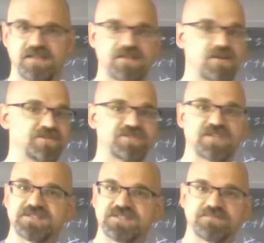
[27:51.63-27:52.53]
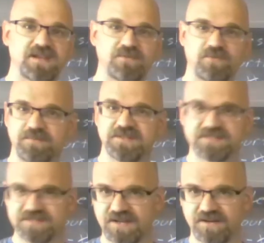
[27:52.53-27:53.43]
there are just as many women
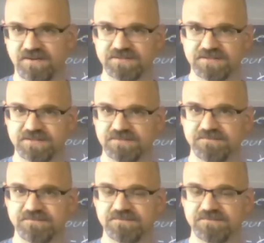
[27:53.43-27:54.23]
senators,